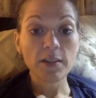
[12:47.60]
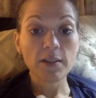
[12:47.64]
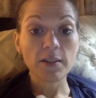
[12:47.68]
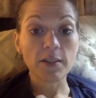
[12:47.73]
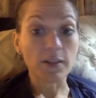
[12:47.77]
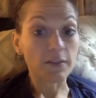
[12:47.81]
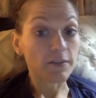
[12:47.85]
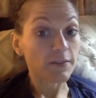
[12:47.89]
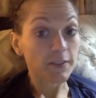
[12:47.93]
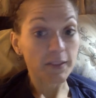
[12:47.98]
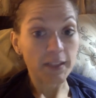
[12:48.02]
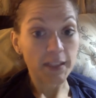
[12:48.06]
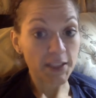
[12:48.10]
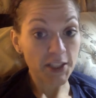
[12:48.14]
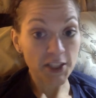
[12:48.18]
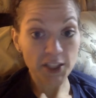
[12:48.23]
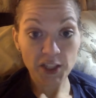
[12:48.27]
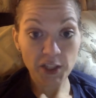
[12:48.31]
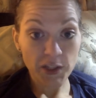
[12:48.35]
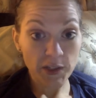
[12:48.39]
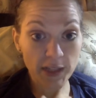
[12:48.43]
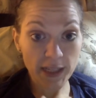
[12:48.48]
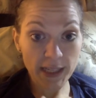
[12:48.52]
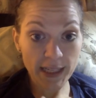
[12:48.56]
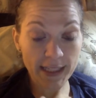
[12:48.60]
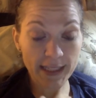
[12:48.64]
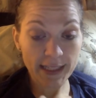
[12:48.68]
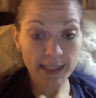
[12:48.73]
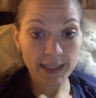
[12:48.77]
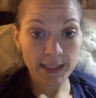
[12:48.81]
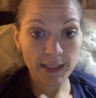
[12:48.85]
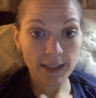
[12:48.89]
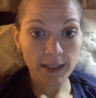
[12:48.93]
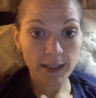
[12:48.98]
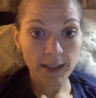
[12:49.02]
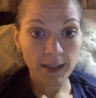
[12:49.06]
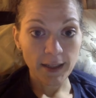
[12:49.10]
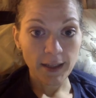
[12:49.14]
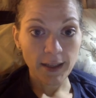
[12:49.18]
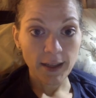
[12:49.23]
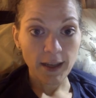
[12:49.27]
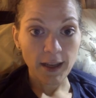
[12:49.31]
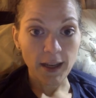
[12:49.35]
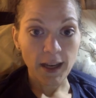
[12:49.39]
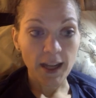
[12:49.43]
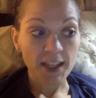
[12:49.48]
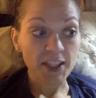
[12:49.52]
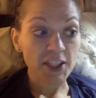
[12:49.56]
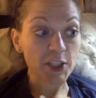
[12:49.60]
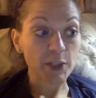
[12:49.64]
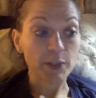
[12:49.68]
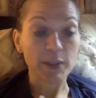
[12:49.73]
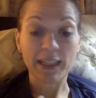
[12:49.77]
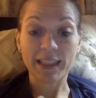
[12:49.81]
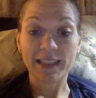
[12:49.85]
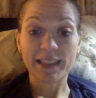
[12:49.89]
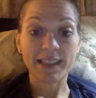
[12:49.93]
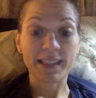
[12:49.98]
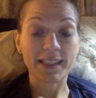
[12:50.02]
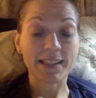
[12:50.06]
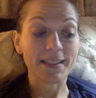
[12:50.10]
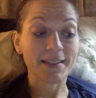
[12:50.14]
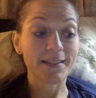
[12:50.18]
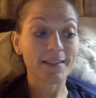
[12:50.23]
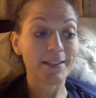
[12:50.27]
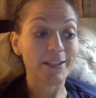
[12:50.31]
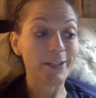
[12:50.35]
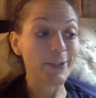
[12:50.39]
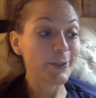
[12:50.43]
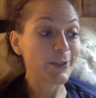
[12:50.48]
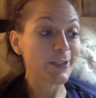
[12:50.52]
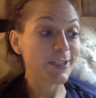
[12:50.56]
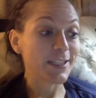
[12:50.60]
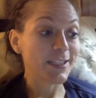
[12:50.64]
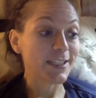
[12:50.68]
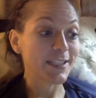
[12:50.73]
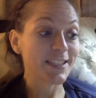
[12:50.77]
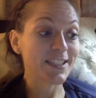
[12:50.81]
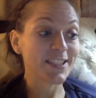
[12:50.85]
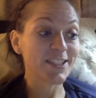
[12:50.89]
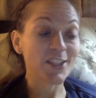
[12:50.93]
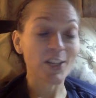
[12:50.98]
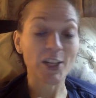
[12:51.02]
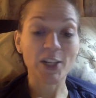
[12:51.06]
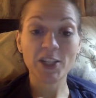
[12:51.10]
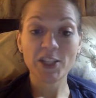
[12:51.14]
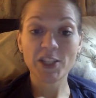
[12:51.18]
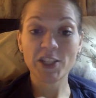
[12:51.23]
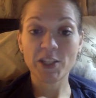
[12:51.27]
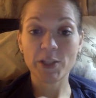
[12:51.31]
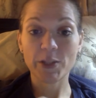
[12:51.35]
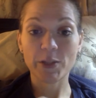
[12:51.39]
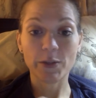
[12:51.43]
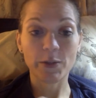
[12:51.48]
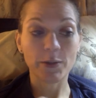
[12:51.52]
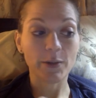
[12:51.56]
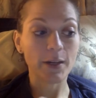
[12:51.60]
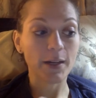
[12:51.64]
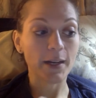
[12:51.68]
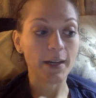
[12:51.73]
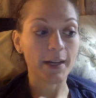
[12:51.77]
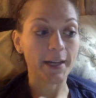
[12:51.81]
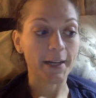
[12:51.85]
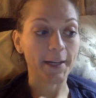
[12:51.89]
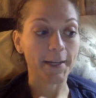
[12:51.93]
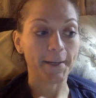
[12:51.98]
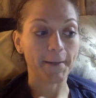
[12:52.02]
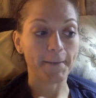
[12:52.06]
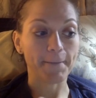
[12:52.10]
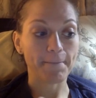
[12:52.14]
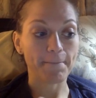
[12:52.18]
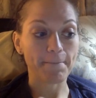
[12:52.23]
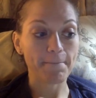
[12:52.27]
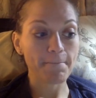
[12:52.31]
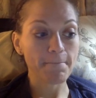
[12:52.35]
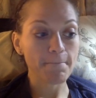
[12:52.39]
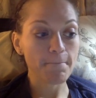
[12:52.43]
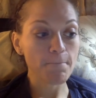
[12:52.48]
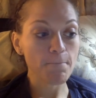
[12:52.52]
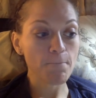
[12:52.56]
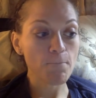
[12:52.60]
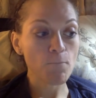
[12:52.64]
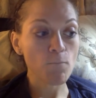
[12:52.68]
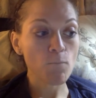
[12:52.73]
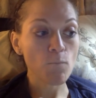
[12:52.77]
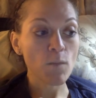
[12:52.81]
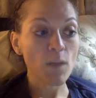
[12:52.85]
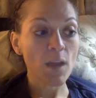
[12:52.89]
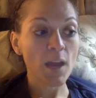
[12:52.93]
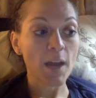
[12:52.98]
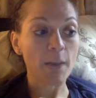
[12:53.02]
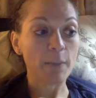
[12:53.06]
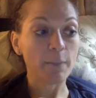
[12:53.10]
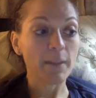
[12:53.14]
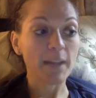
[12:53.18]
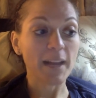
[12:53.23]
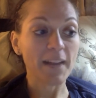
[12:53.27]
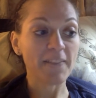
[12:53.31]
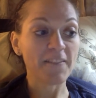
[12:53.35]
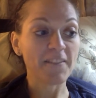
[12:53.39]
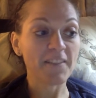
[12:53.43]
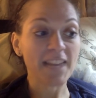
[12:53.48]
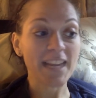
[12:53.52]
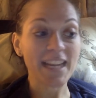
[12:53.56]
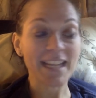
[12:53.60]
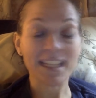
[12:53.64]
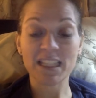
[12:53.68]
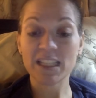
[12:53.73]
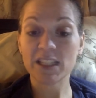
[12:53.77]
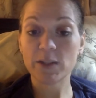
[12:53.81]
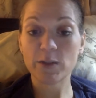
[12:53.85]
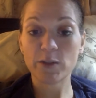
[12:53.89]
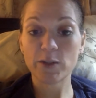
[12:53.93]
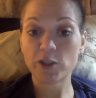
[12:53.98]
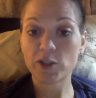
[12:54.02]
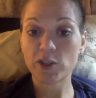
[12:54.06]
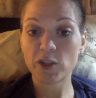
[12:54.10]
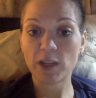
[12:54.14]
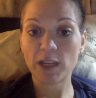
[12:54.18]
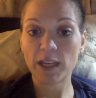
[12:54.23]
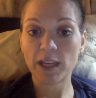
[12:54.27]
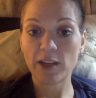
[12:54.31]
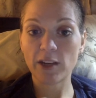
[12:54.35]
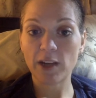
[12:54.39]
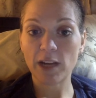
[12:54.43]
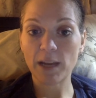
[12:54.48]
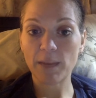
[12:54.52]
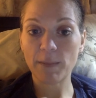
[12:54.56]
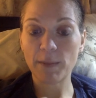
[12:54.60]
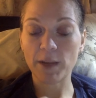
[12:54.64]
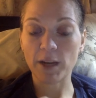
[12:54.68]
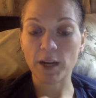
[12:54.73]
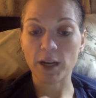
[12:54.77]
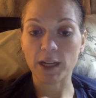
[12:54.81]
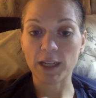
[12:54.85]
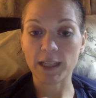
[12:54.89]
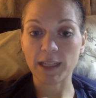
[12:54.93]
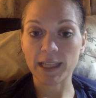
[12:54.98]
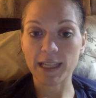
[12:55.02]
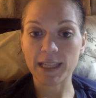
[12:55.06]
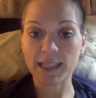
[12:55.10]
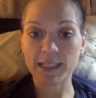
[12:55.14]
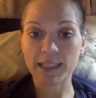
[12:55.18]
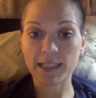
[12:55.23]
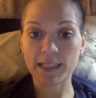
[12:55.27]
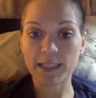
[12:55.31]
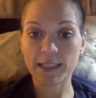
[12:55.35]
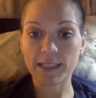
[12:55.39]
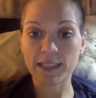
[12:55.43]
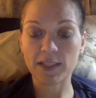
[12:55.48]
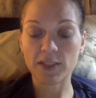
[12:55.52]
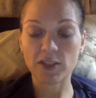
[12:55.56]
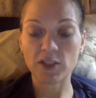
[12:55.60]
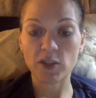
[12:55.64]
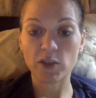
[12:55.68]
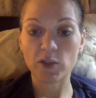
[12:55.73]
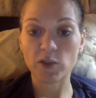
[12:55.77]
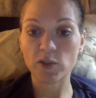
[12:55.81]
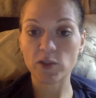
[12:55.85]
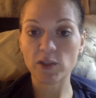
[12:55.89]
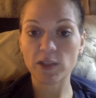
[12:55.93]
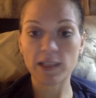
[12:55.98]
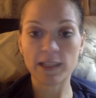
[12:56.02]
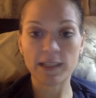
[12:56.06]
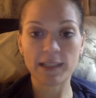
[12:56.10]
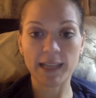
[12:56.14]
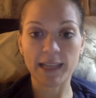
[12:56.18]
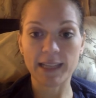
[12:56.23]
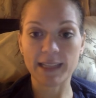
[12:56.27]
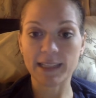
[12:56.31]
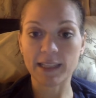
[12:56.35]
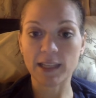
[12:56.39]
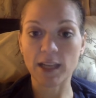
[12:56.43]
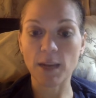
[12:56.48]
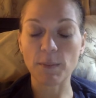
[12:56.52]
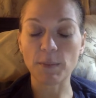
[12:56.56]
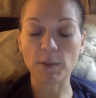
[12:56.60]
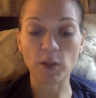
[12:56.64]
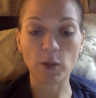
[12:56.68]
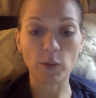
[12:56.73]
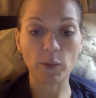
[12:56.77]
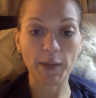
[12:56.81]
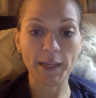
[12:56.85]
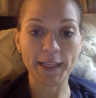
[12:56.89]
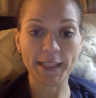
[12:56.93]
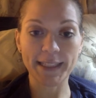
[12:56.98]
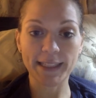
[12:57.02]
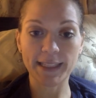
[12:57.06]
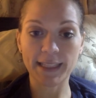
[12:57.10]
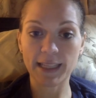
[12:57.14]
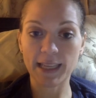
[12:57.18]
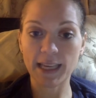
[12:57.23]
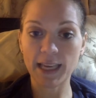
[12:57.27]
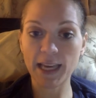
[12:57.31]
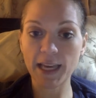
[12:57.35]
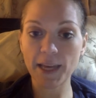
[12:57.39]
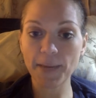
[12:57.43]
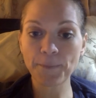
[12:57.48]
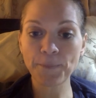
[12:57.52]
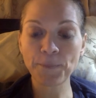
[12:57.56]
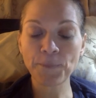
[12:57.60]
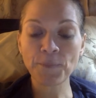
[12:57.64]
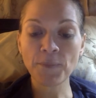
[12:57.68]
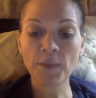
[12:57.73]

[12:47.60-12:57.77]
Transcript: Don't forget to do this. Do it at this. You can start to um, apply for that as soon as you get your APRN license. It usually takes a couple of weeks to get.